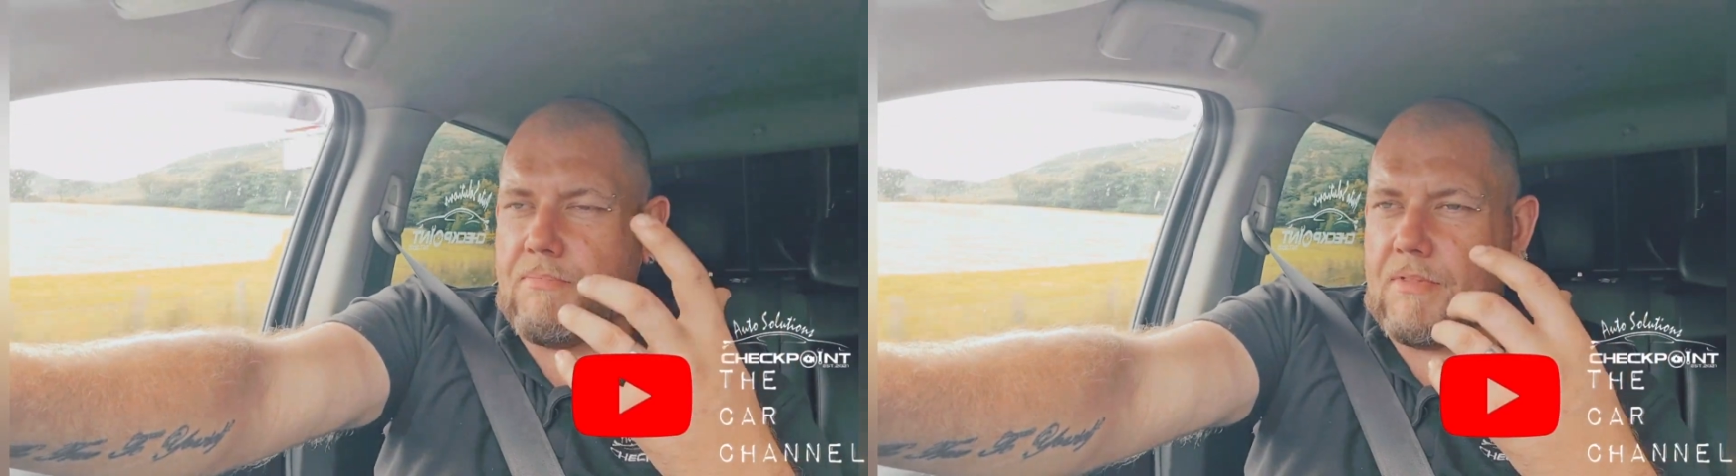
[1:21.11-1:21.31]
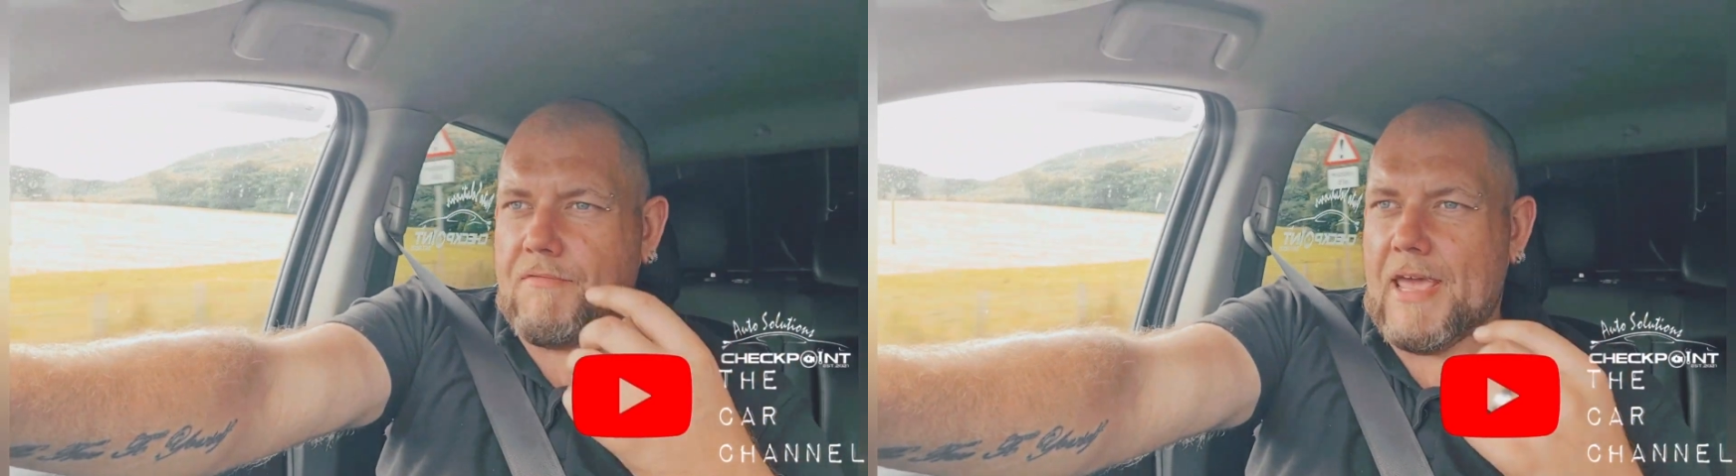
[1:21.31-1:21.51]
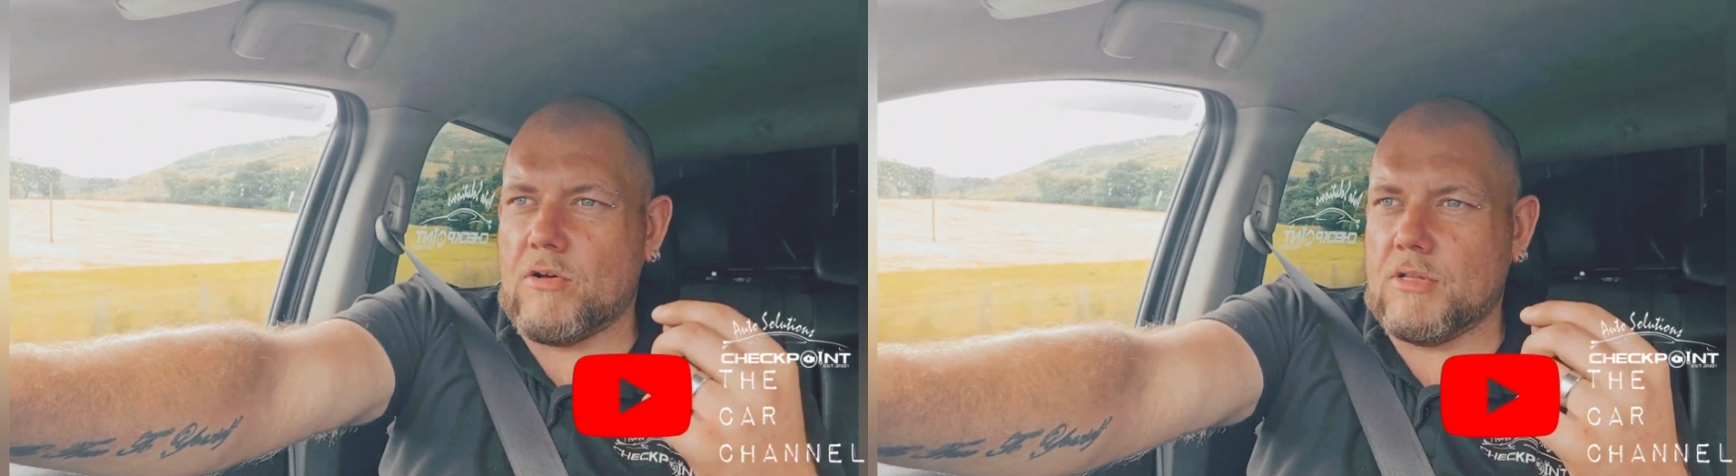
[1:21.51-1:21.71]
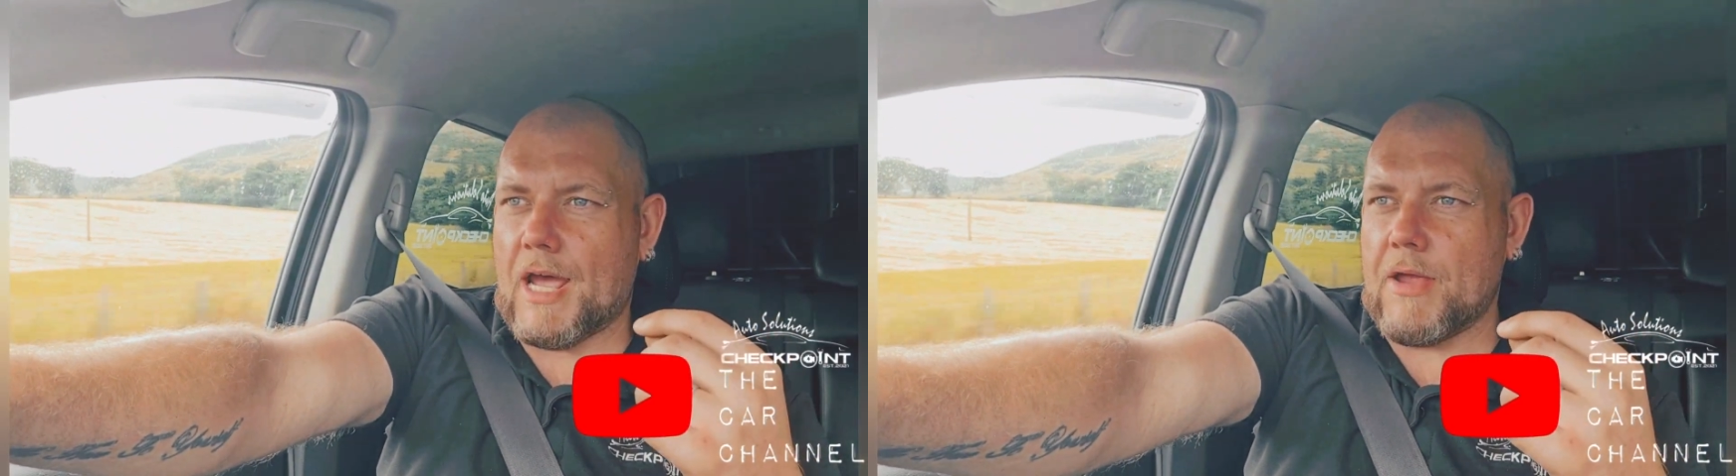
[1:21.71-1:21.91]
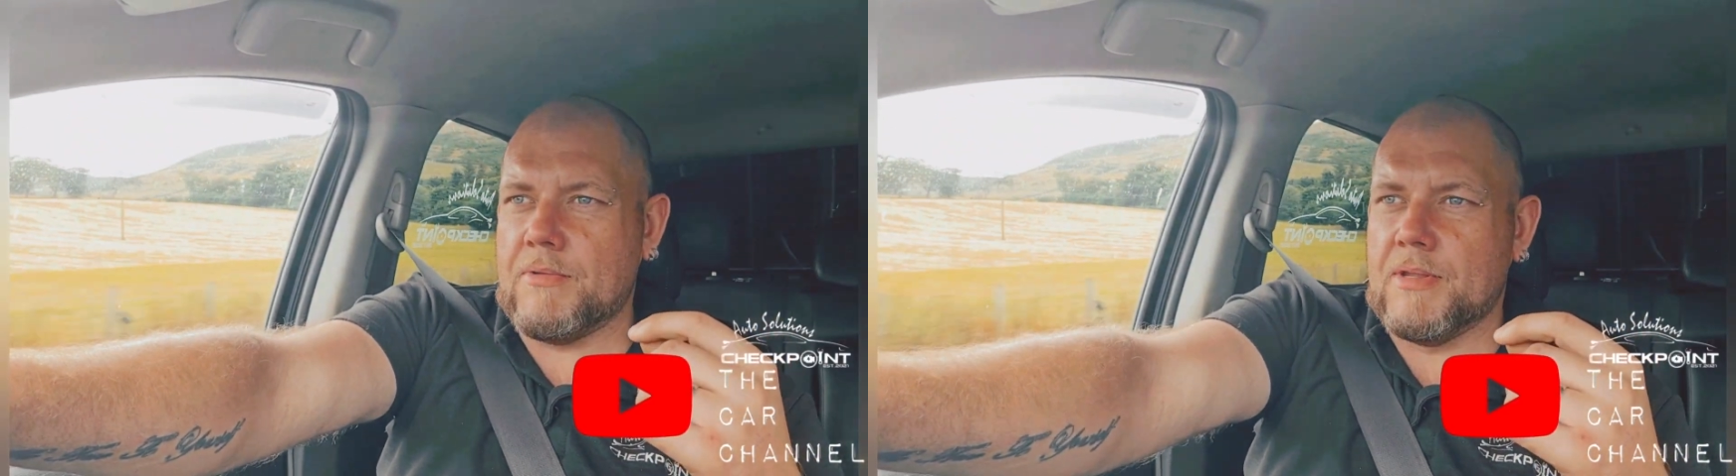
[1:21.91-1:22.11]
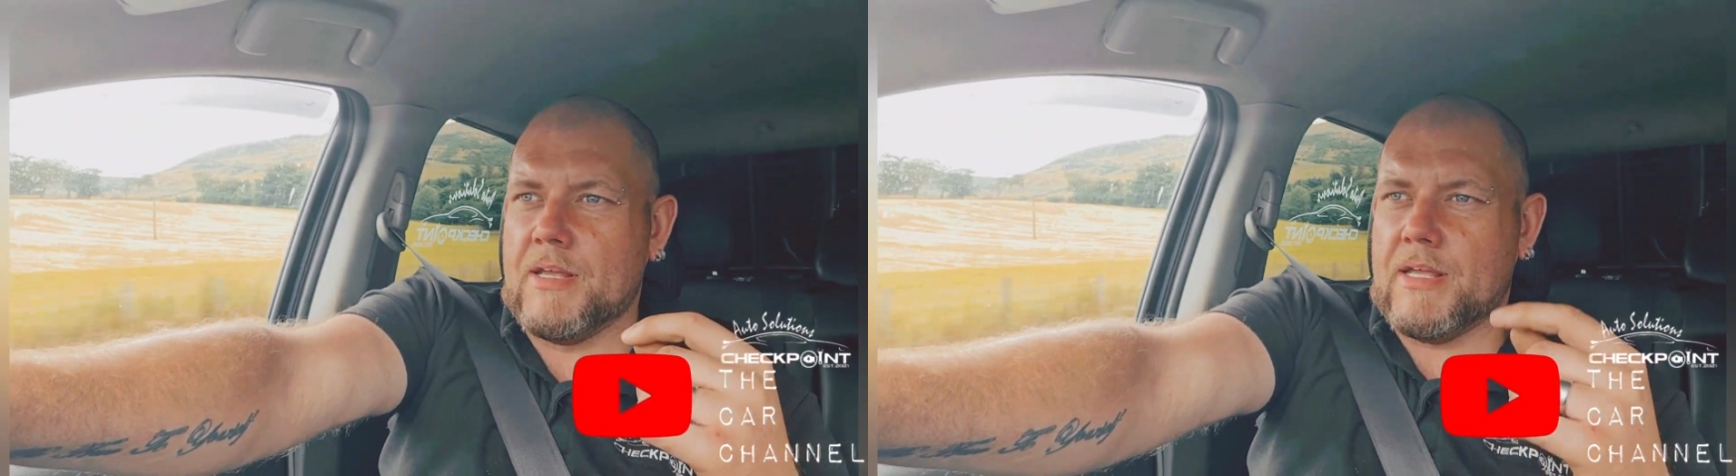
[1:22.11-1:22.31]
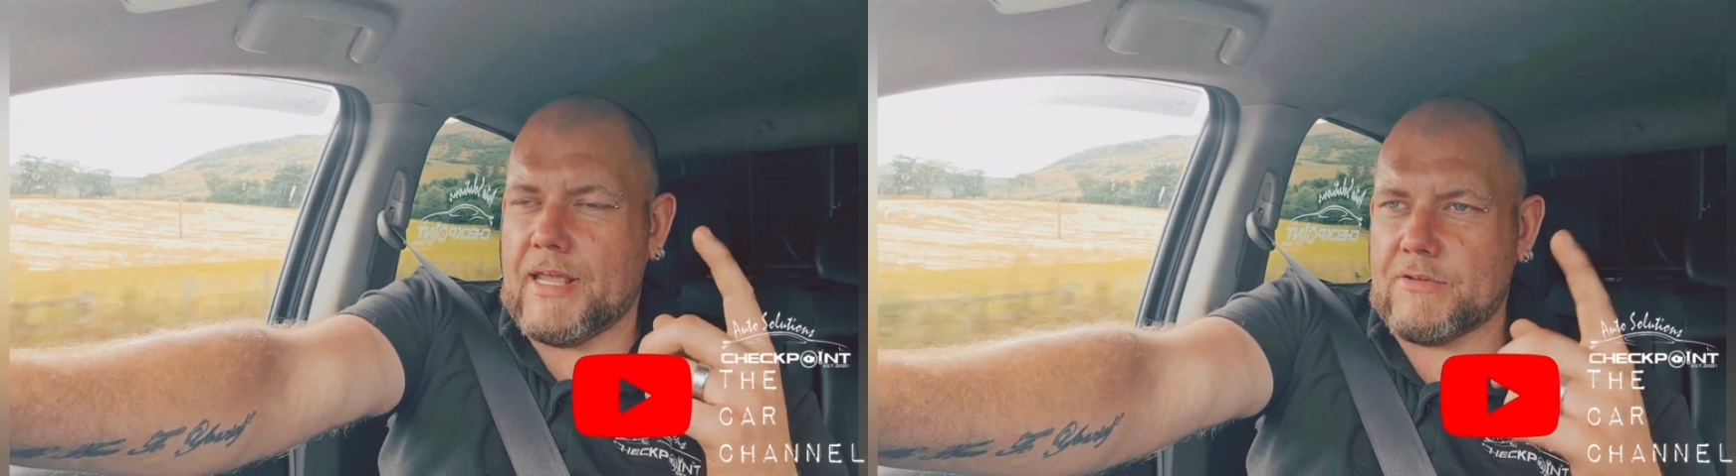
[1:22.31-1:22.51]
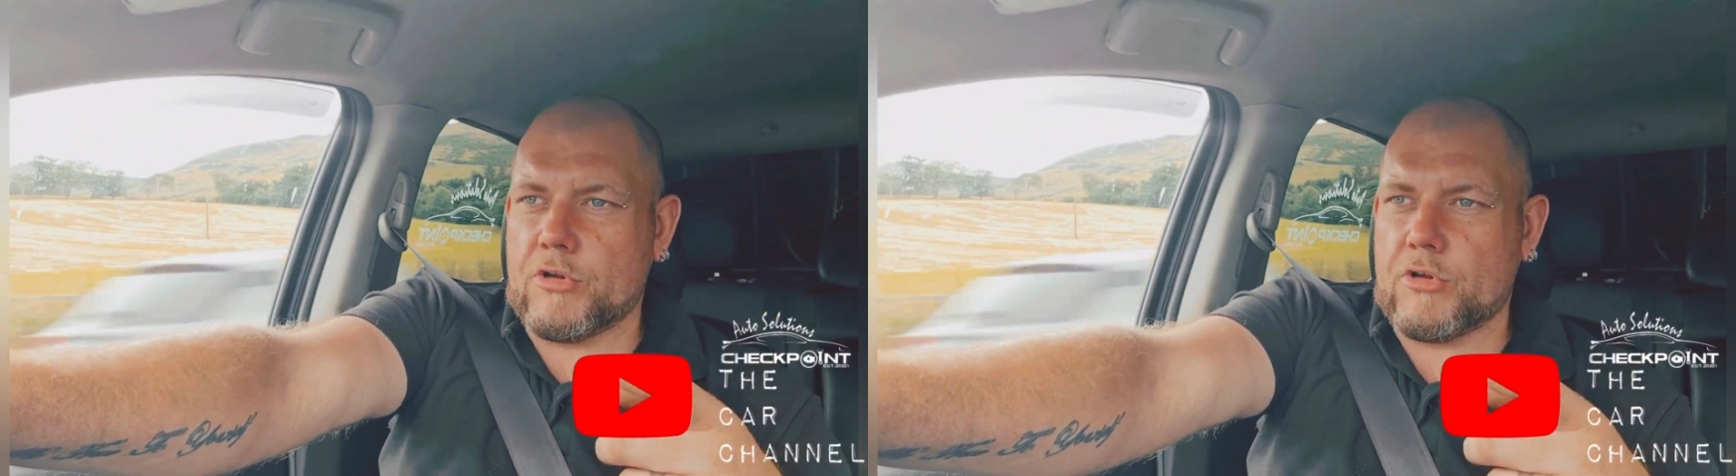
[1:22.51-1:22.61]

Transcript: the bagel down he